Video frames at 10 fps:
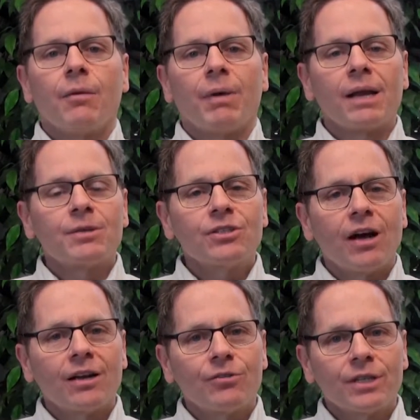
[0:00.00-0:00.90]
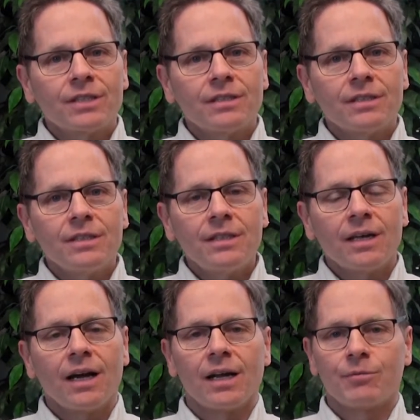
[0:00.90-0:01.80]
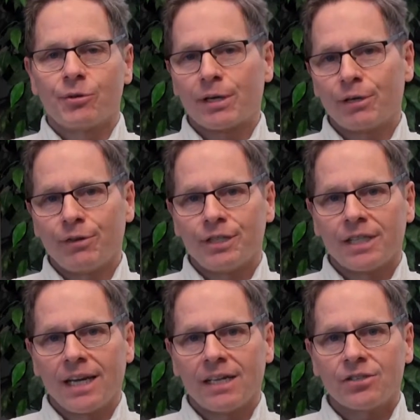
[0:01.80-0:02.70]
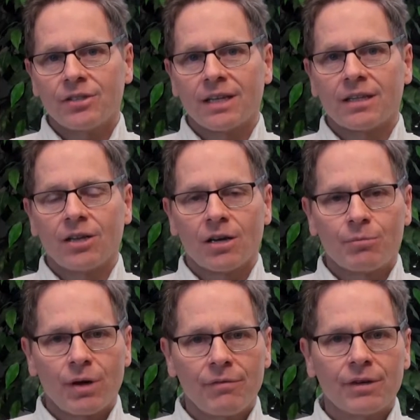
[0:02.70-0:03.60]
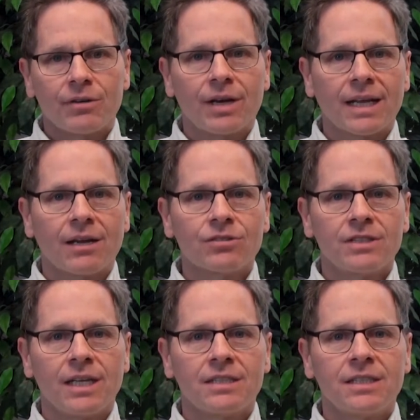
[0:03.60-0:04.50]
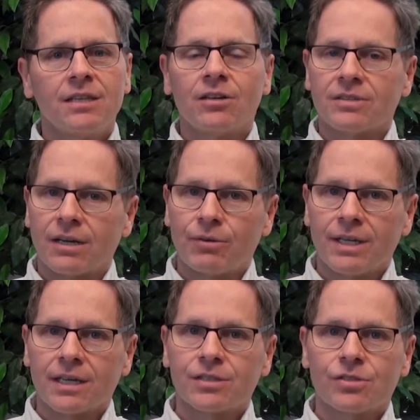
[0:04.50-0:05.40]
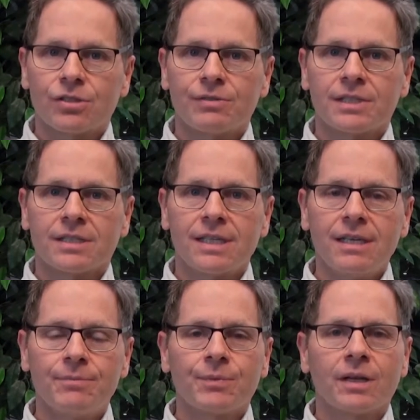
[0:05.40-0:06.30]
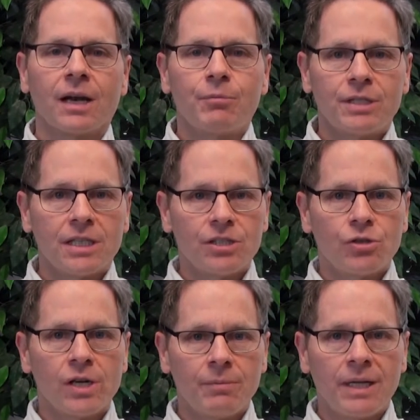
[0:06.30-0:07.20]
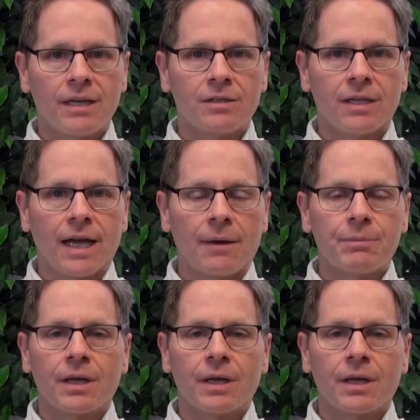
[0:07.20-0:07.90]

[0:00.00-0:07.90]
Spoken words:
My name is Todd Christensen. I am Director of Education at the nonprofit credit counseling agency called Debt Reduction Services, Inc. I appreciate you joining me here today.